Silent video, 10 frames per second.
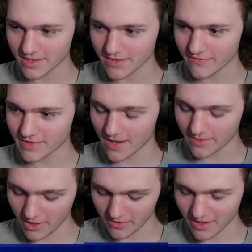have stopped
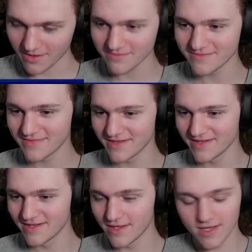going up.
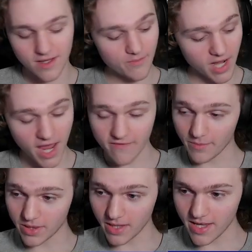But I have a
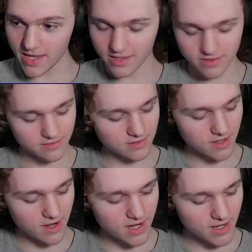plan. All
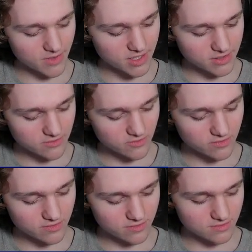right, I'm gonna
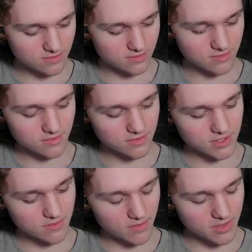
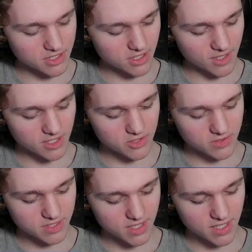start making shorts
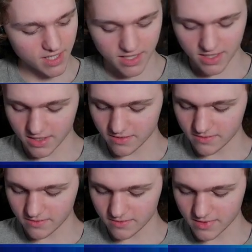again. I gotta get
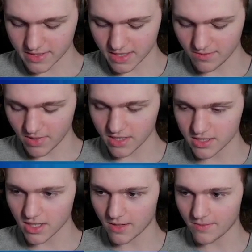the Steam page
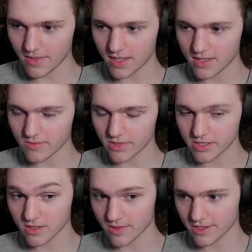up, and then I'm gonna
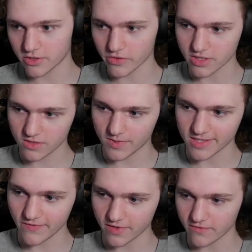start making shorts
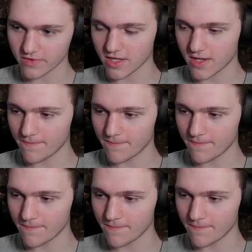specifically for the game.